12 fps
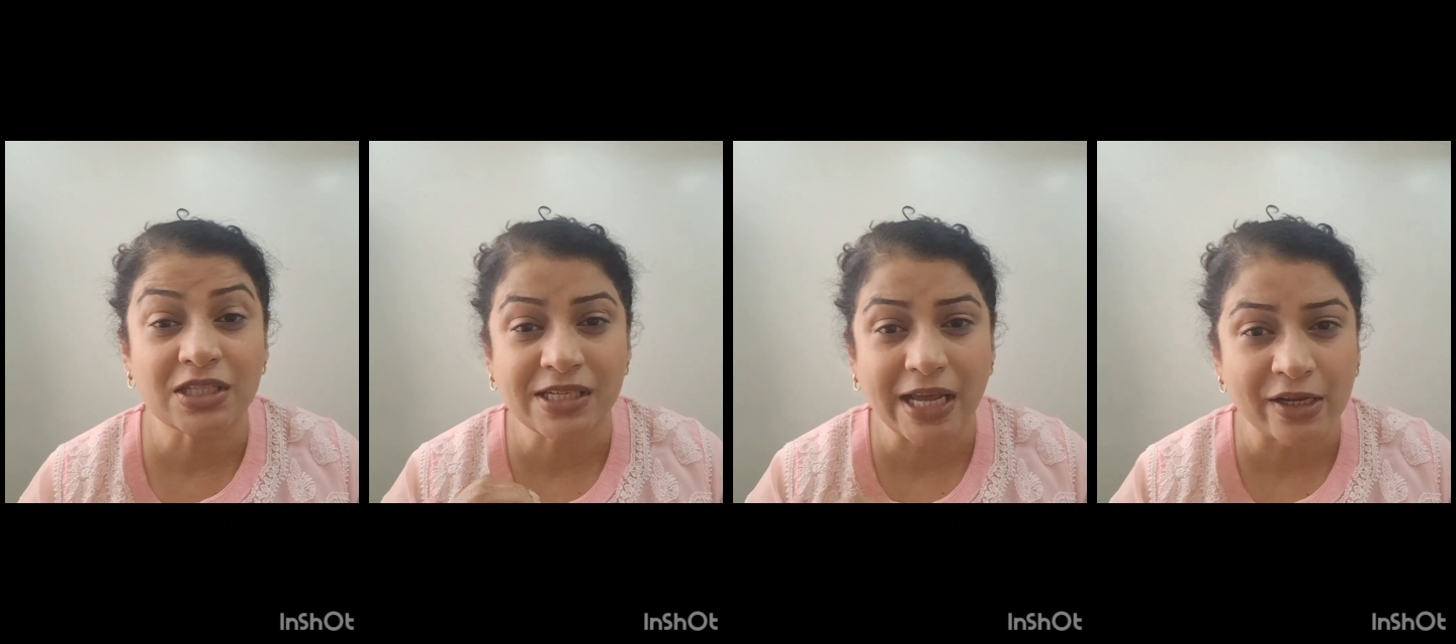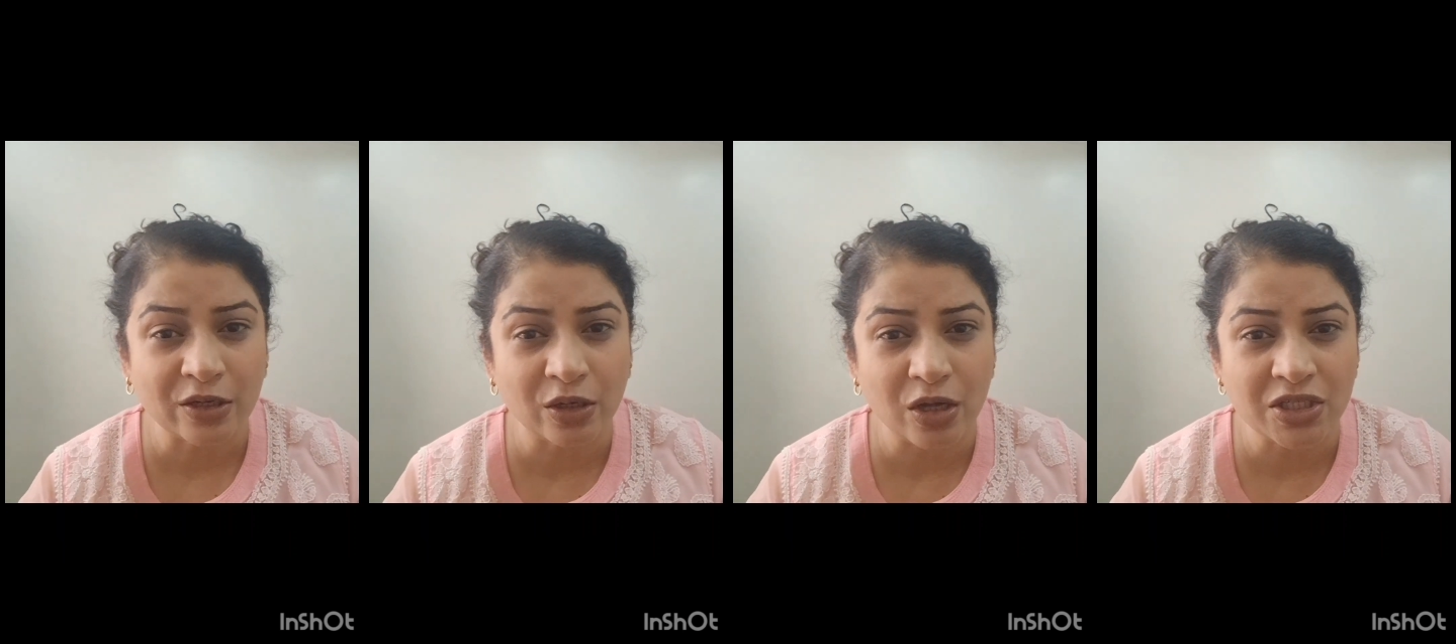
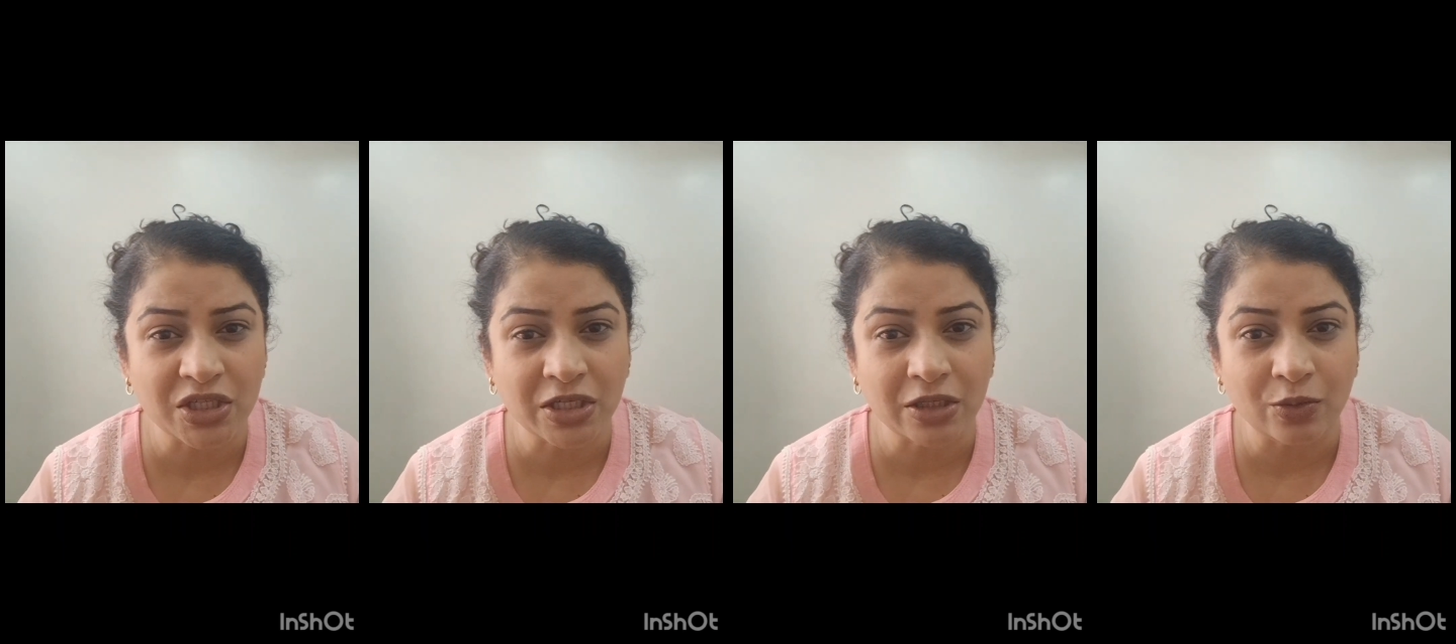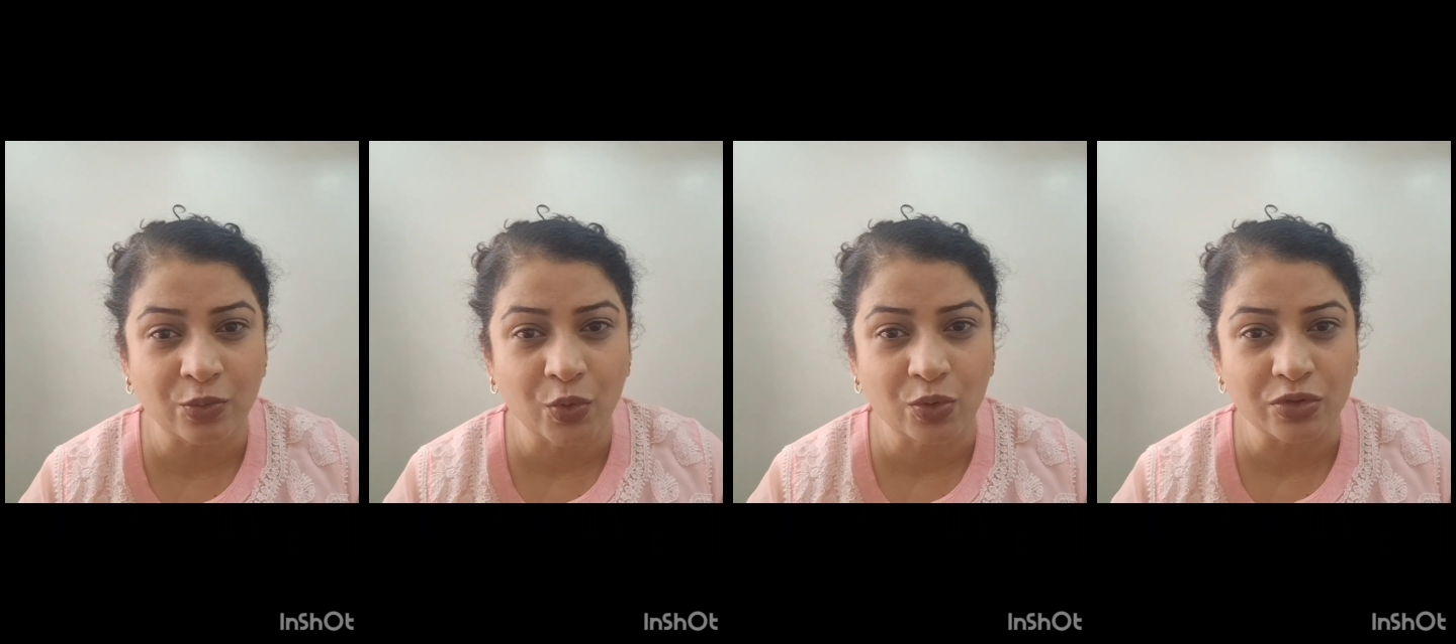psychological
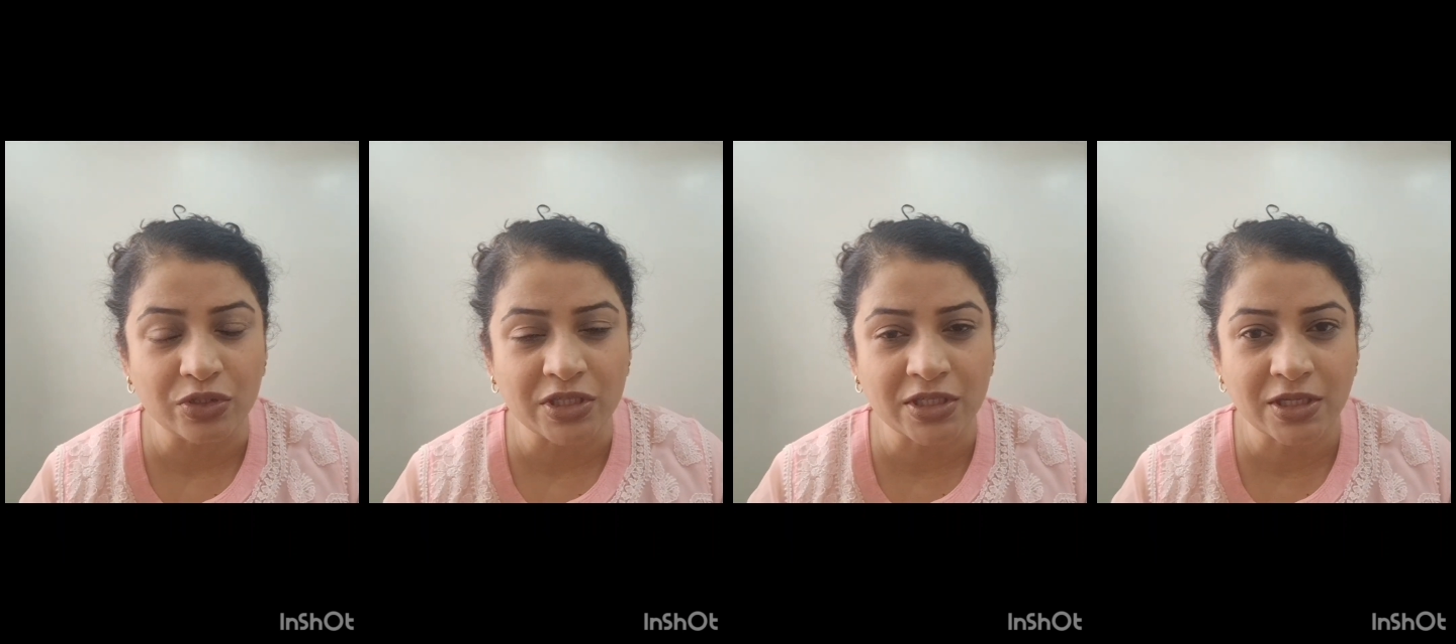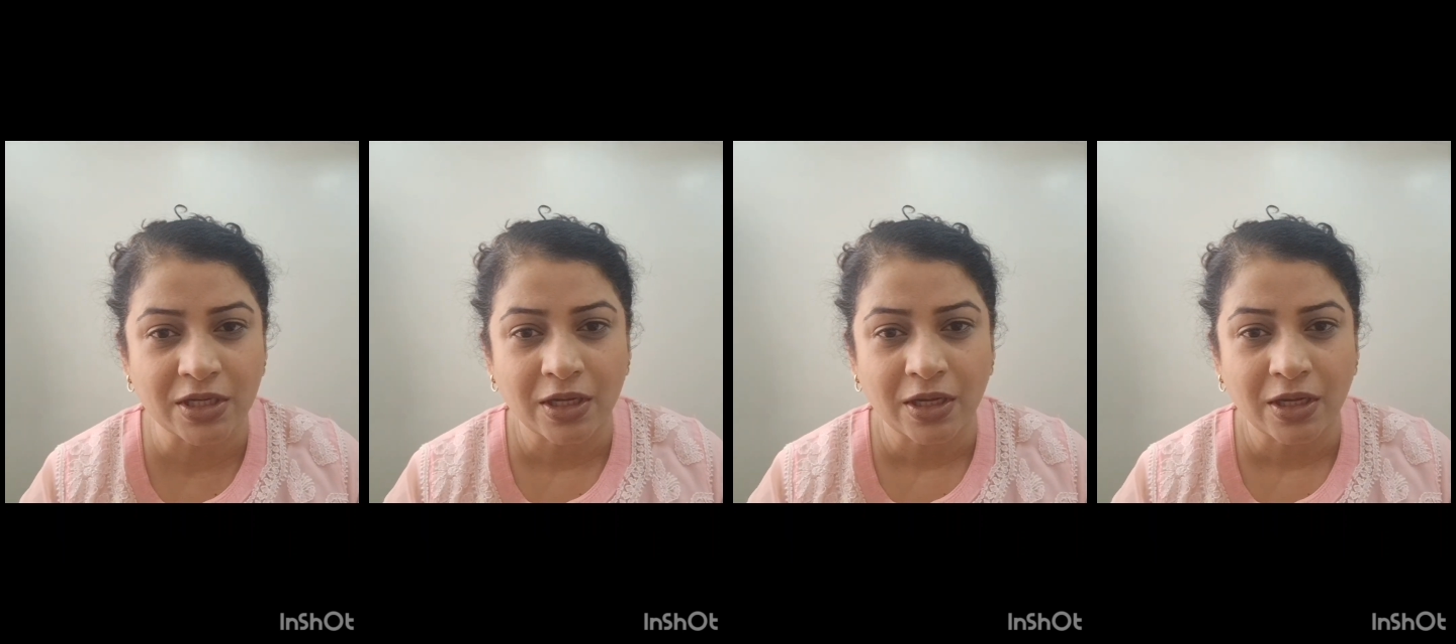wounds,